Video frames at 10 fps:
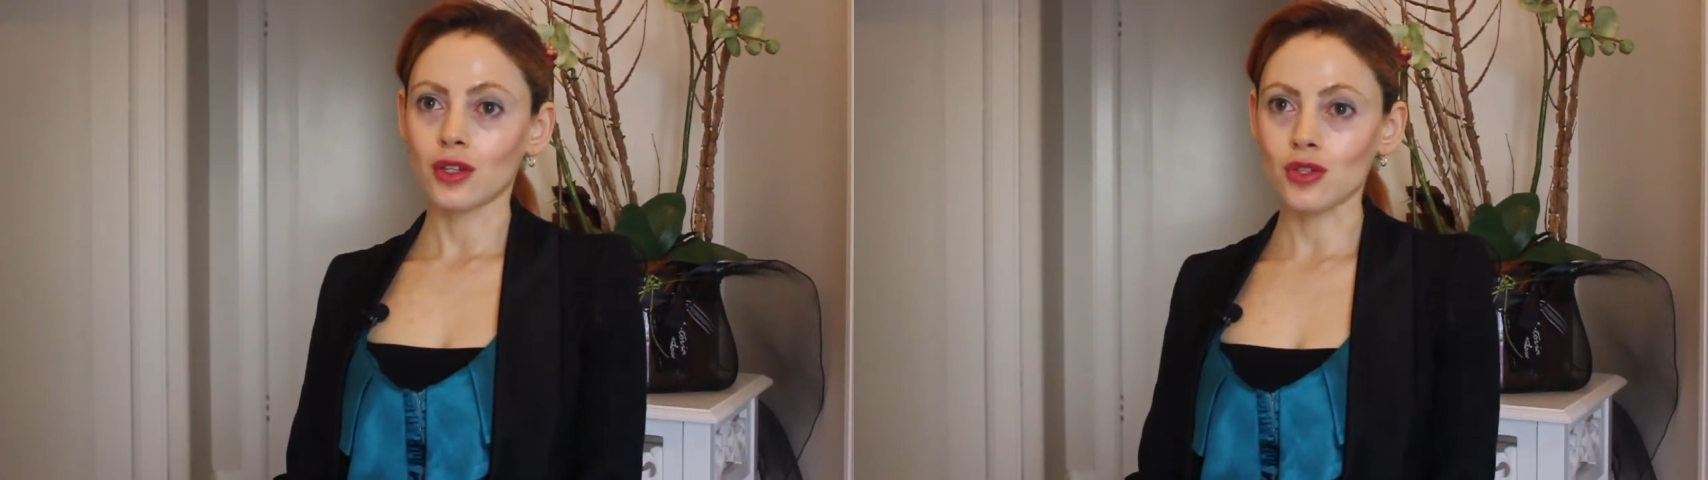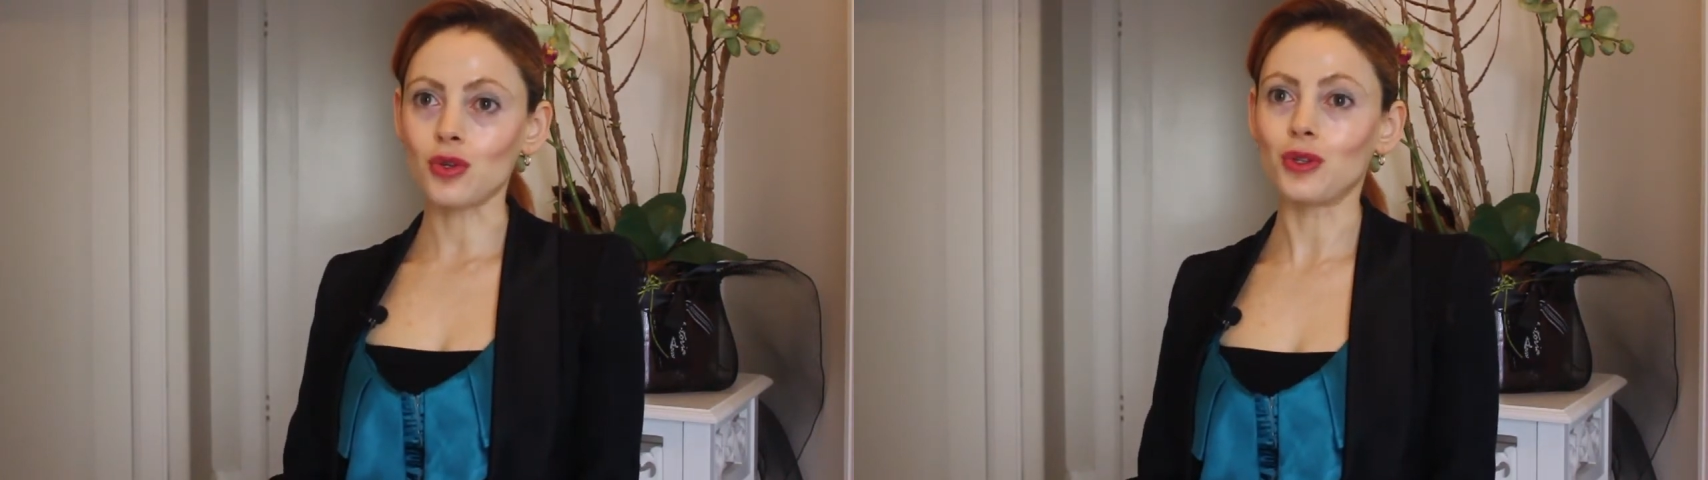
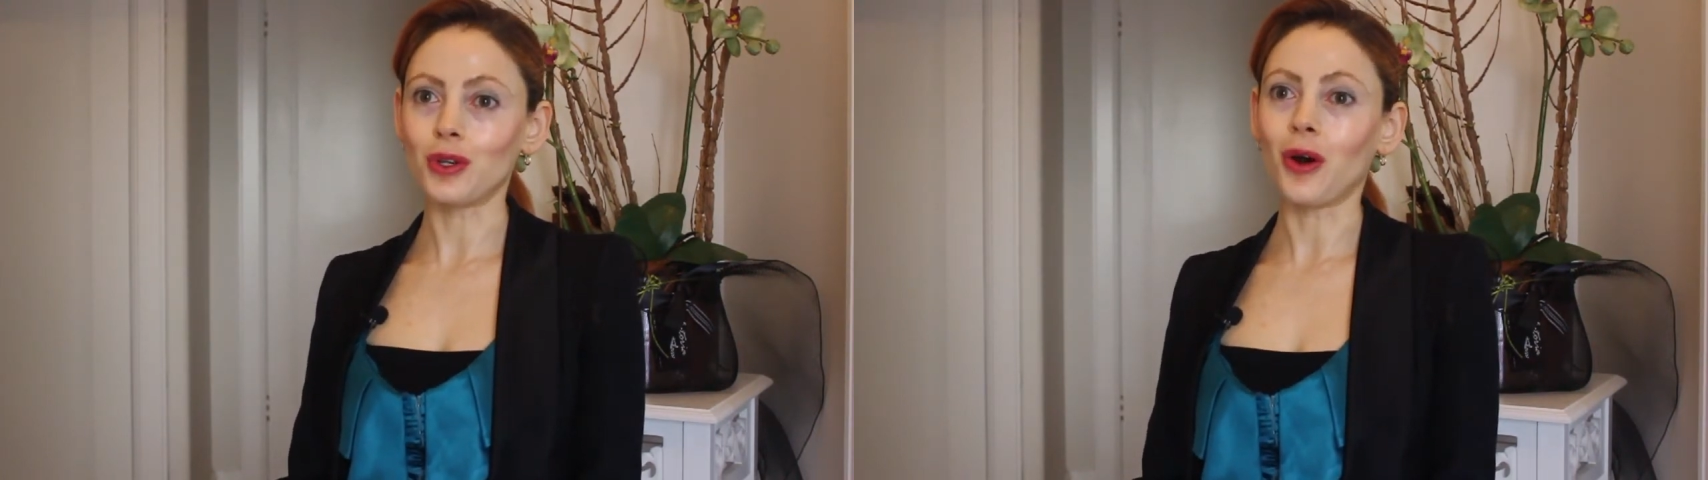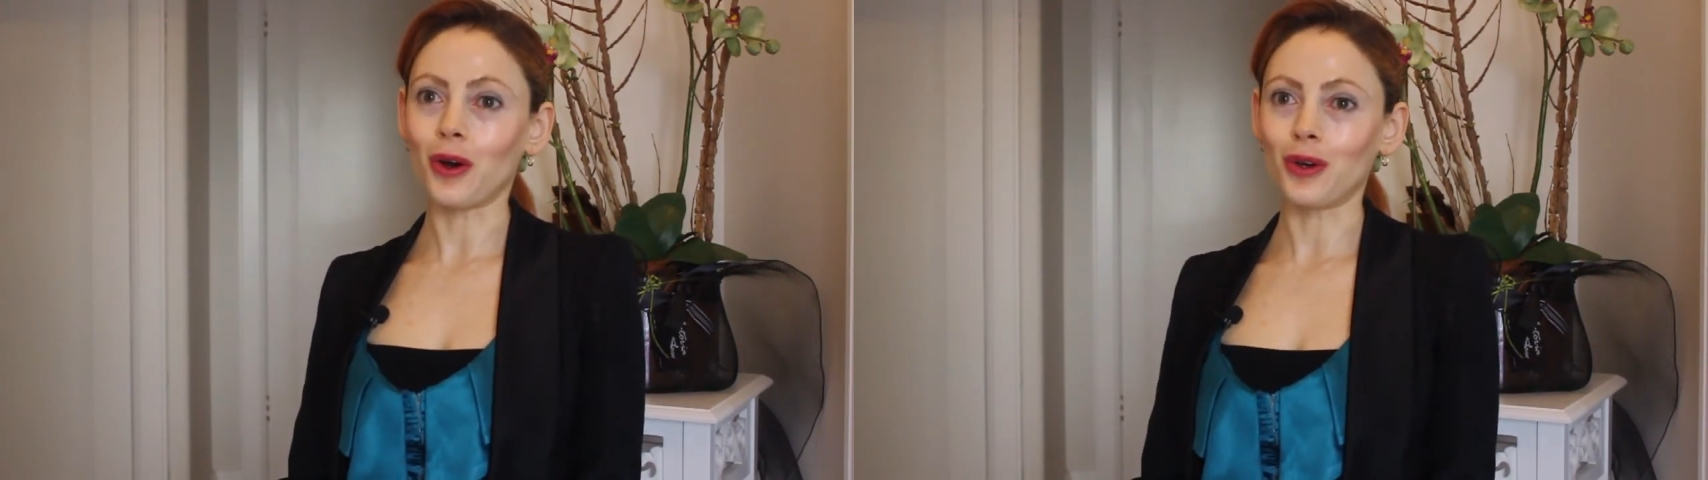to
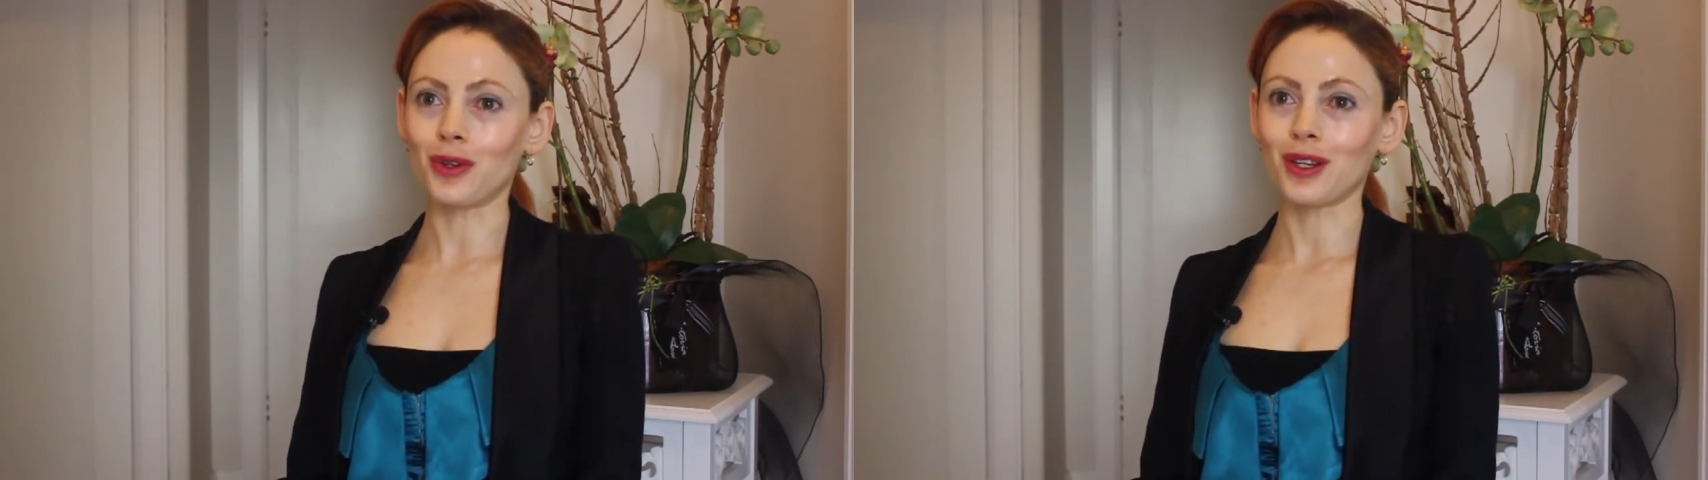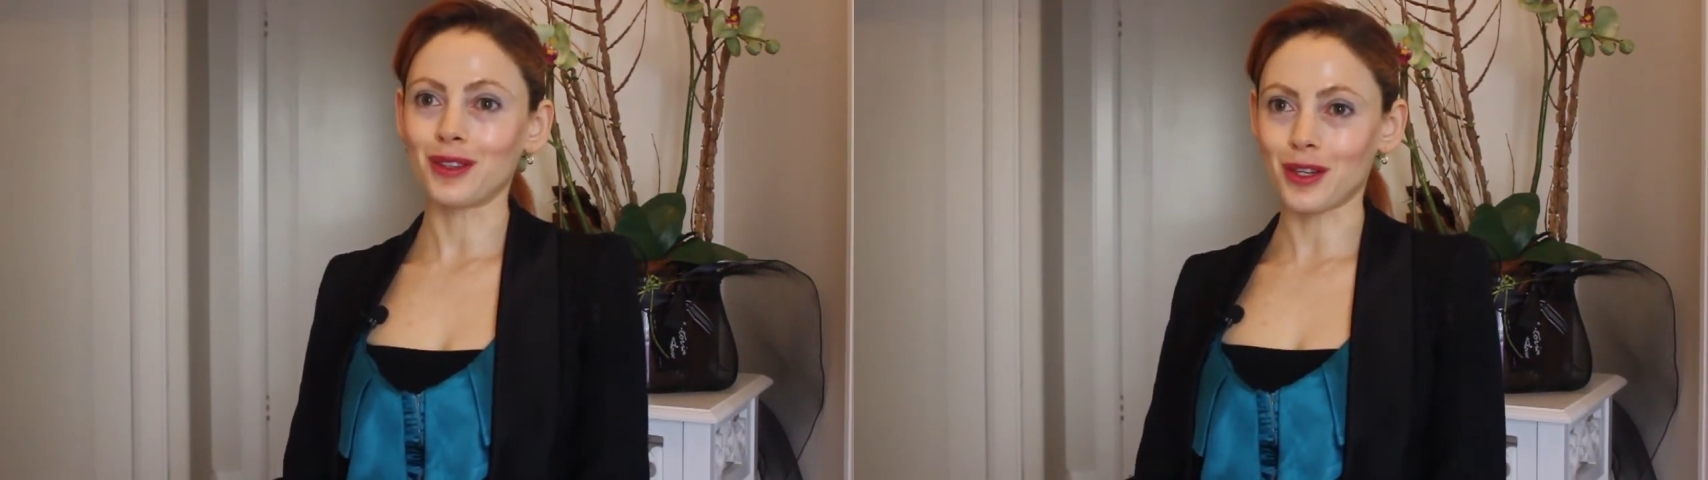your
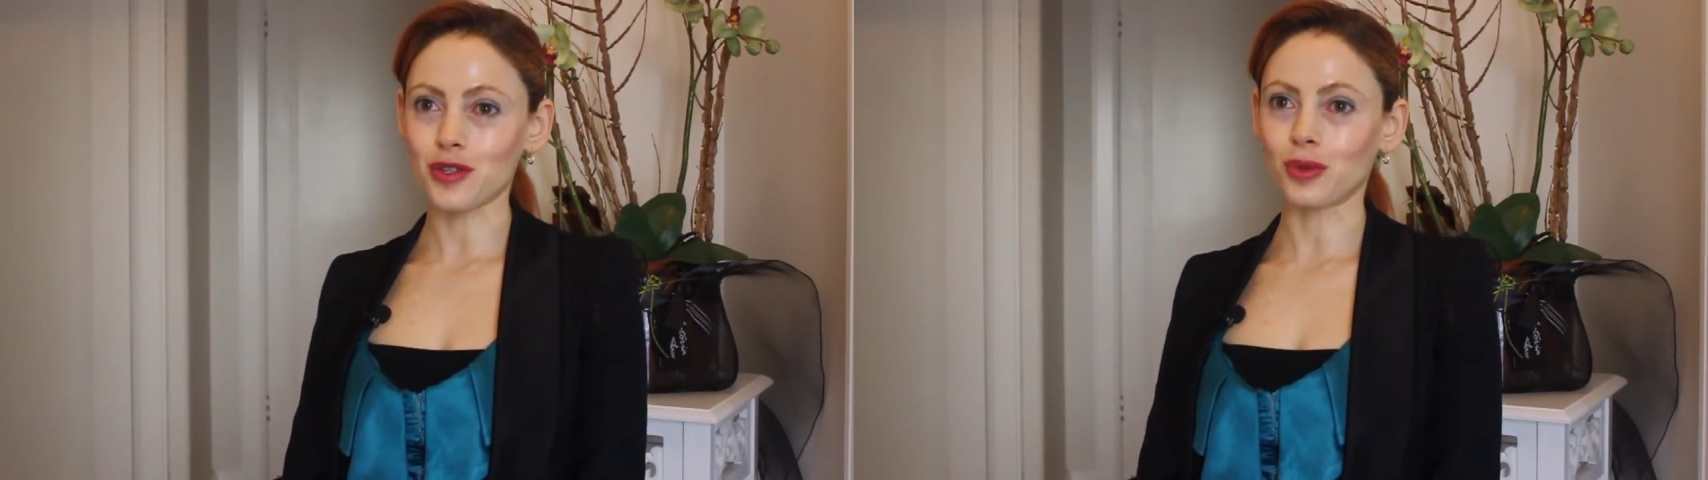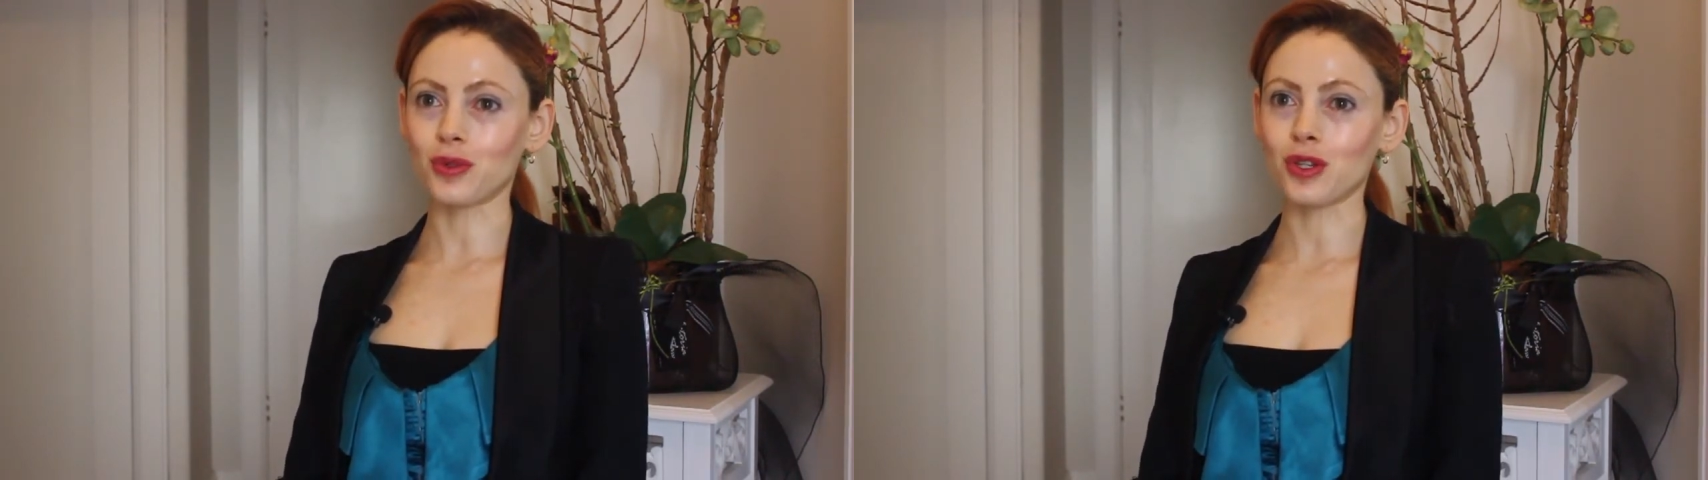own
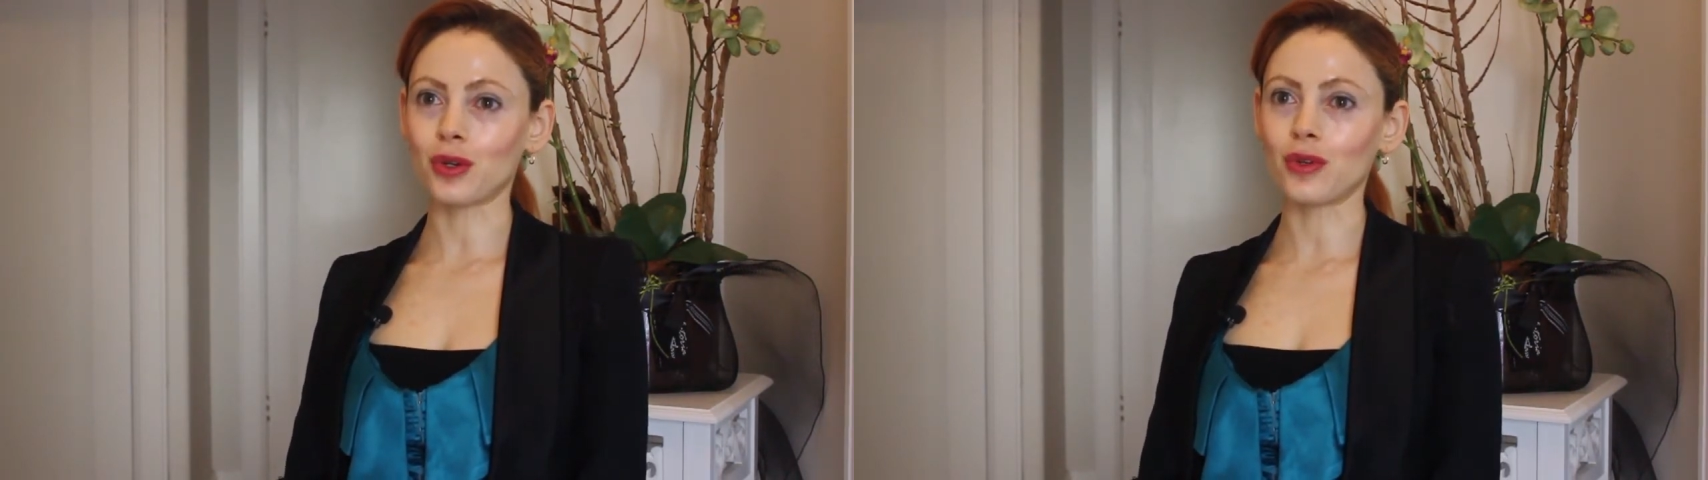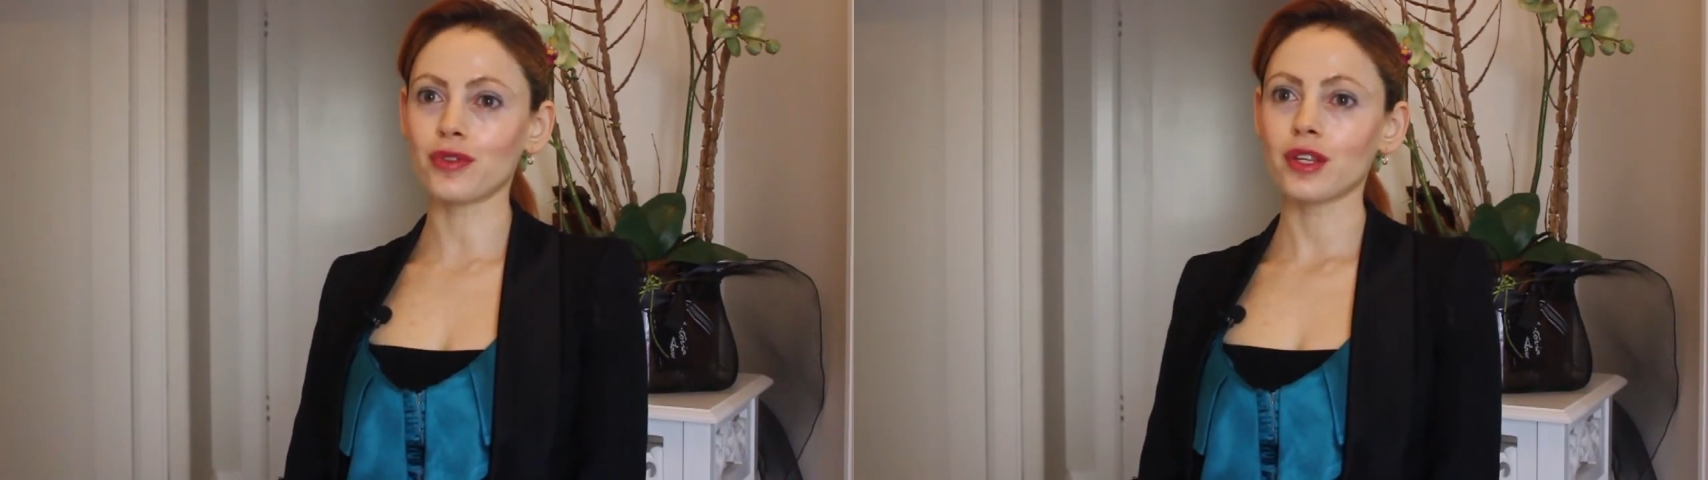natural
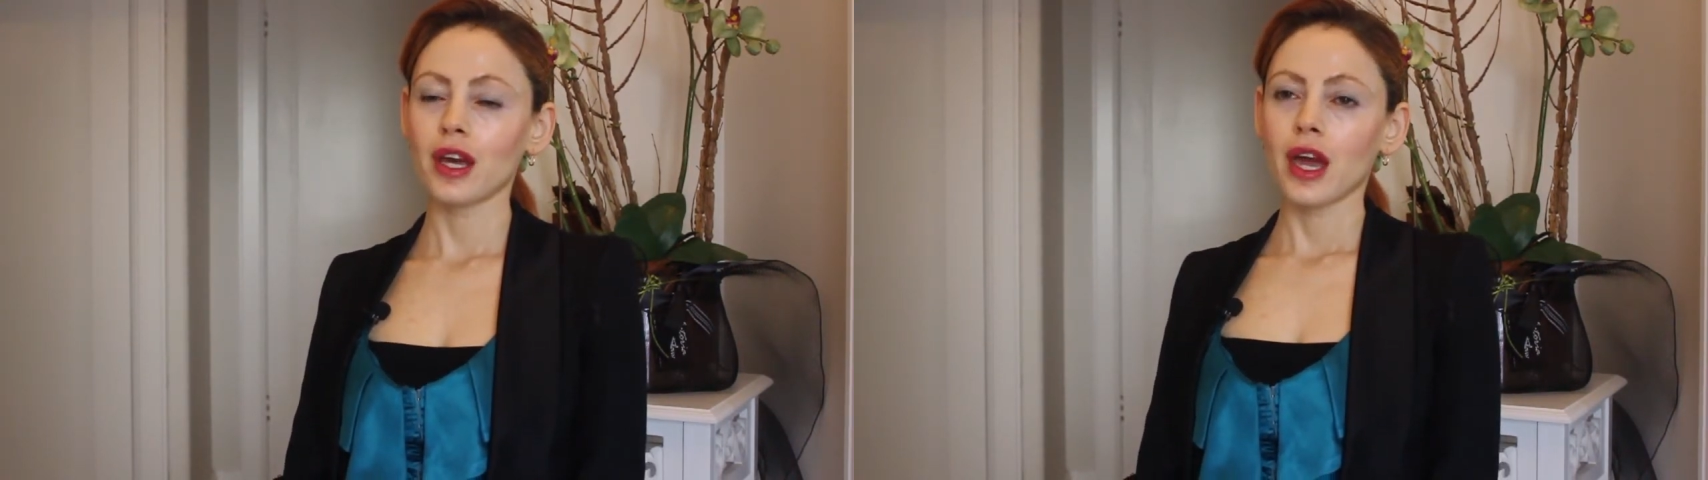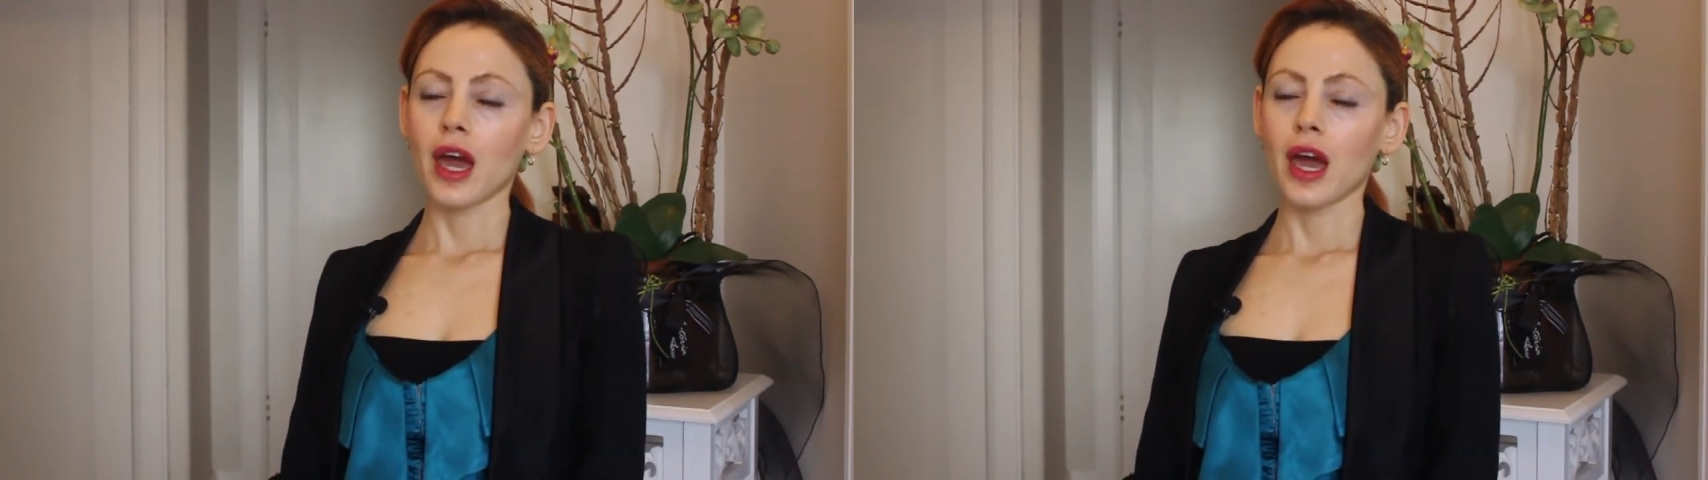tooth,